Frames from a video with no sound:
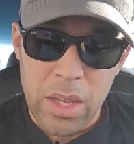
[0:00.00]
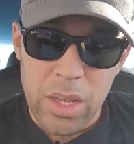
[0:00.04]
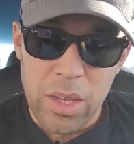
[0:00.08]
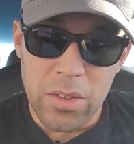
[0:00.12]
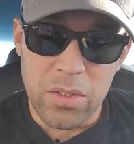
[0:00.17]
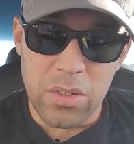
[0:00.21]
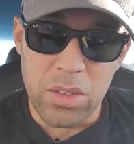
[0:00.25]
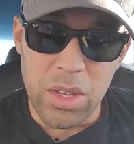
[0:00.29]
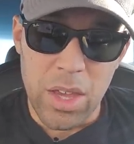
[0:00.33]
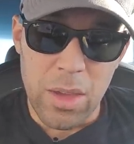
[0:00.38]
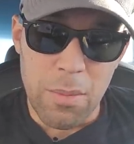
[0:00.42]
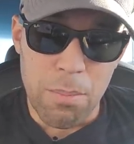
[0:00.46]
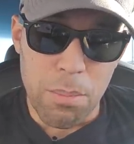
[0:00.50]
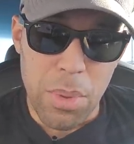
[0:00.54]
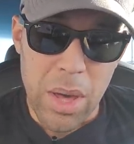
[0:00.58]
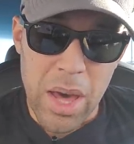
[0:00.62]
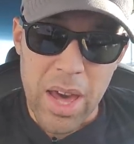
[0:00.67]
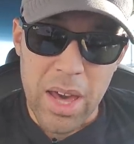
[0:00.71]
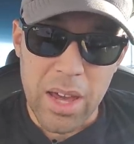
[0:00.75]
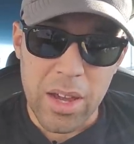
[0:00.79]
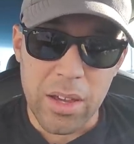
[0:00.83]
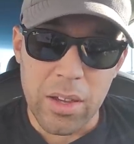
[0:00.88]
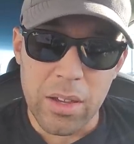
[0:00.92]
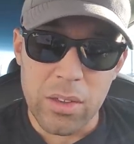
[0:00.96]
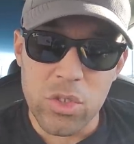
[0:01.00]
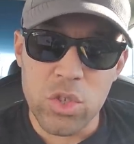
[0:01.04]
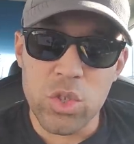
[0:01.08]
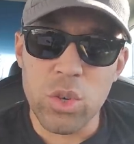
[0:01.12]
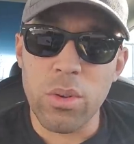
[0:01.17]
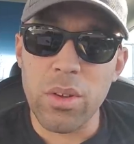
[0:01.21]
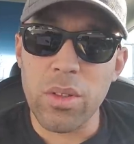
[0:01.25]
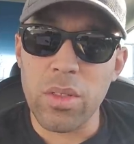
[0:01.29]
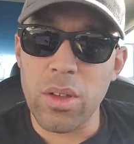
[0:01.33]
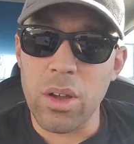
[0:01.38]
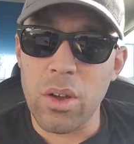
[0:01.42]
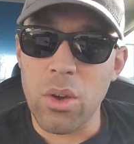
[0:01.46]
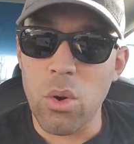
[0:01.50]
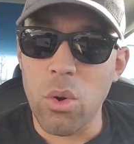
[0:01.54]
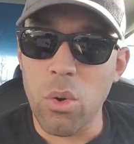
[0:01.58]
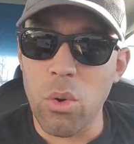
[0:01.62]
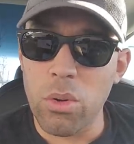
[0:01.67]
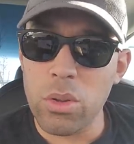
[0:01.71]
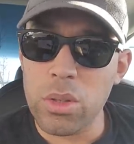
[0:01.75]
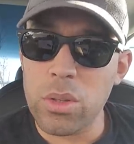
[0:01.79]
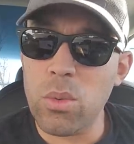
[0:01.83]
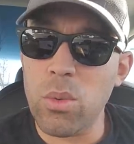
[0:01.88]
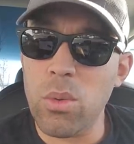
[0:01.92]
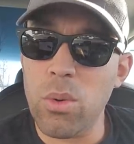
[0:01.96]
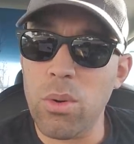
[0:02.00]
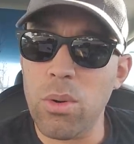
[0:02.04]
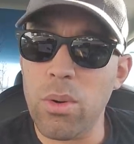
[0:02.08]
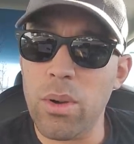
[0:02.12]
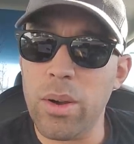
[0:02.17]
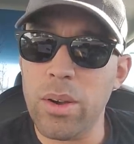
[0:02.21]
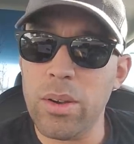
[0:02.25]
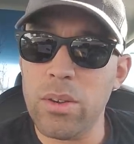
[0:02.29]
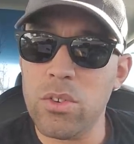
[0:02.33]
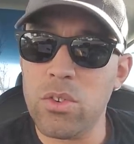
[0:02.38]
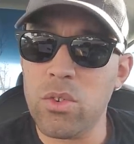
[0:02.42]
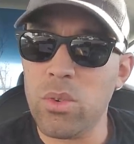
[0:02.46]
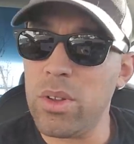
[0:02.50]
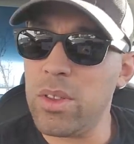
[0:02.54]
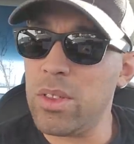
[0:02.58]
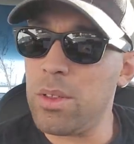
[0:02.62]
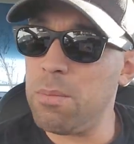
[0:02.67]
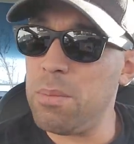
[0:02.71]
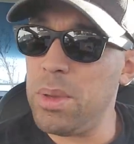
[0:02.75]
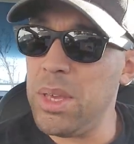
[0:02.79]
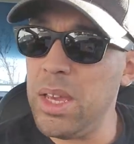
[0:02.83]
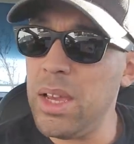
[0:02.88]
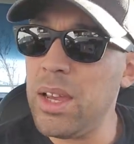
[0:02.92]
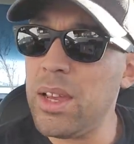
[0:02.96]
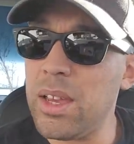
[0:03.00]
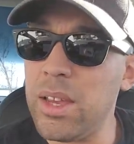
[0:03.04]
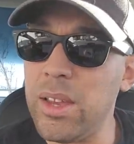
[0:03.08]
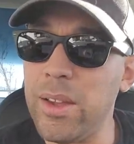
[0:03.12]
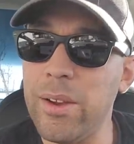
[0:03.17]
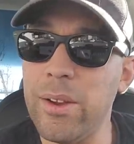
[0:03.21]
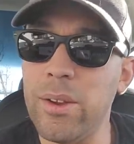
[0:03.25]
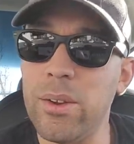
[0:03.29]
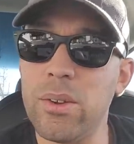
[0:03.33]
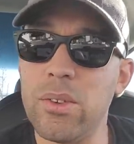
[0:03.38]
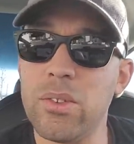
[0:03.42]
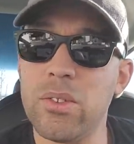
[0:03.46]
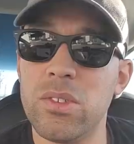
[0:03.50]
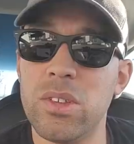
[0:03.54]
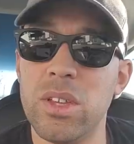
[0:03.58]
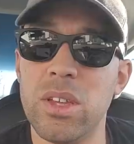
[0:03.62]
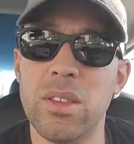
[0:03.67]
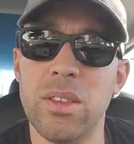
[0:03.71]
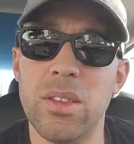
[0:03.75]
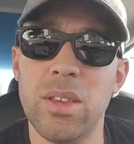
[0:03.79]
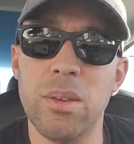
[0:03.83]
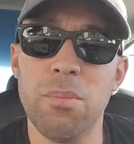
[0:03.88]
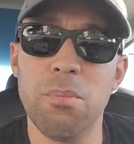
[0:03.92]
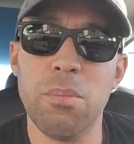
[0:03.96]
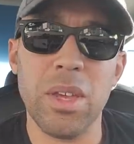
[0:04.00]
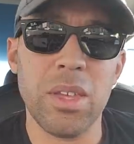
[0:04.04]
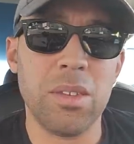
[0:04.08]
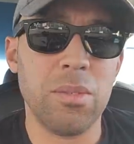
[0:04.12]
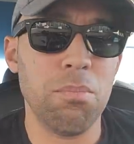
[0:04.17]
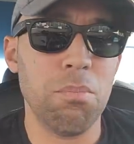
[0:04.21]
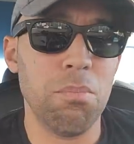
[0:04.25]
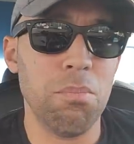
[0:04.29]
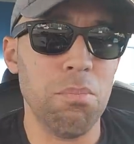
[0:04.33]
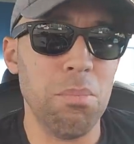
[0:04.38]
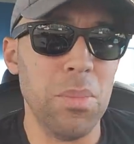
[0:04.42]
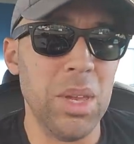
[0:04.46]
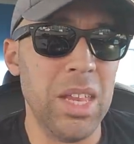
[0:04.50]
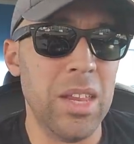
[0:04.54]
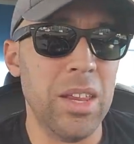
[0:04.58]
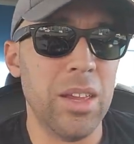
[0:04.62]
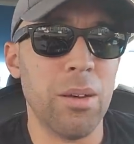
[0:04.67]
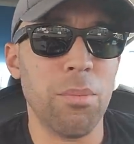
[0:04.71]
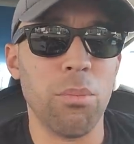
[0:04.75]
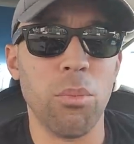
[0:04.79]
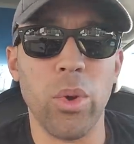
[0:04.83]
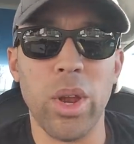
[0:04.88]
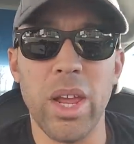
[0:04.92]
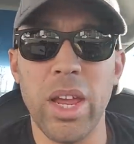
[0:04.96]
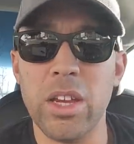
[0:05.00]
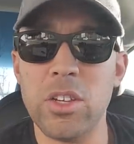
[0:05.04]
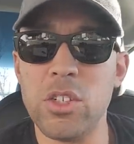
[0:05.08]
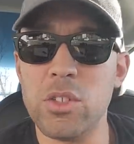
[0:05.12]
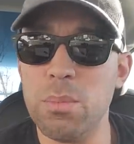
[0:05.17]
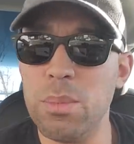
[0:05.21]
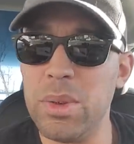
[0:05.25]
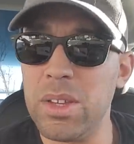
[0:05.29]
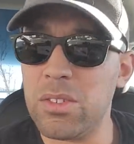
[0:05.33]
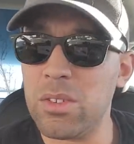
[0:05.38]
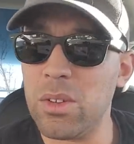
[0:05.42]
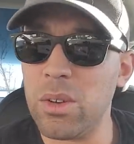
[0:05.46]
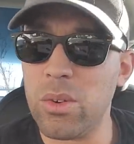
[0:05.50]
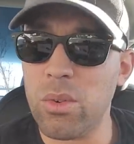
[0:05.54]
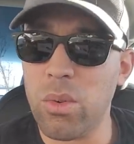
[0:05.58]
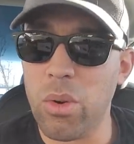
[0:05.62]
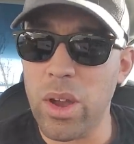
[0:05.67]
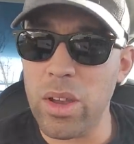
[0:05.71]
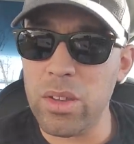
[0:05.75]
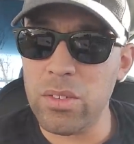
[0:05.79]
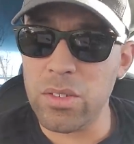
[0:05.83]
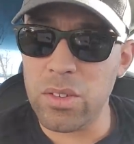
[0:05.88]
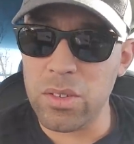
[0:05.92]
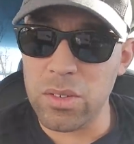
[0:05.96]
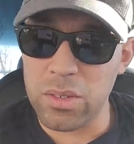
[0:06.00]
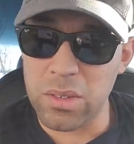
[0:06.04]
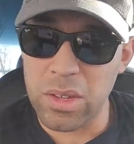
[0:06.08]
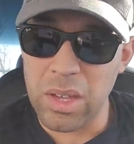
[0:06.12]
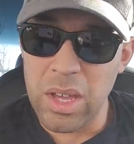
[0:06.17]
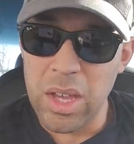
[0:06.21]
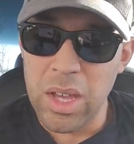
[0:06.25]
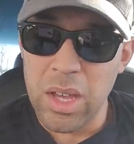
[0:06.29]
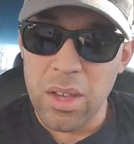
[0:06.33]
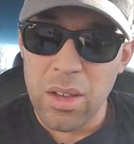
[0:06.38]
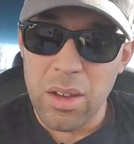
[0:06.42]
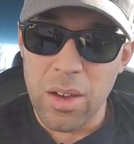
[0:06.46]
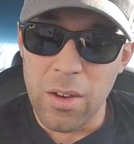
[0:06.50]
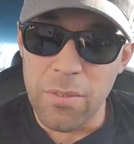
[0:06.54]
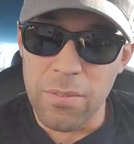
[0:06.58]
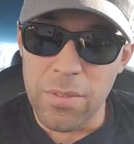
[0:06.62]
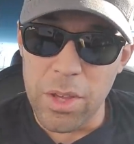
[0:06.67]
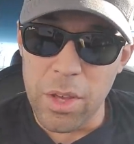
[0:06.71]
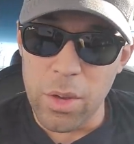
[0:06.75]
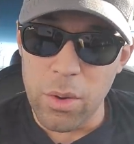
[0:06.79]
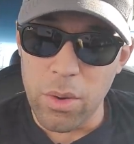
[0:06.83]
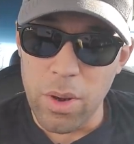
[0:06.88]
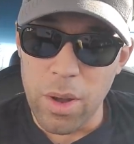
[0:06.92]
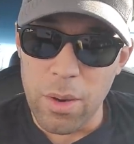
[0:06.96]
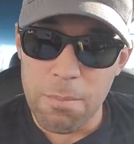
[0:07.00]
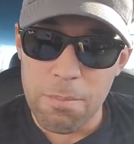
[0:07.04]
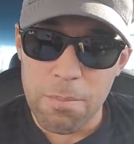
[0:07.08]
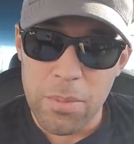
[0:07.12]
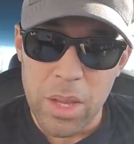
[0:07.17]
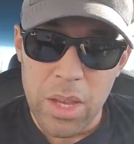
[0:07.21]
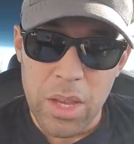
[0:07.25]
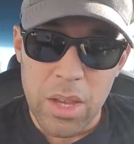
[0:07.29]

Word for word: You see, back during the Cold War, during the peak years in the medium range missile crisis of Europe,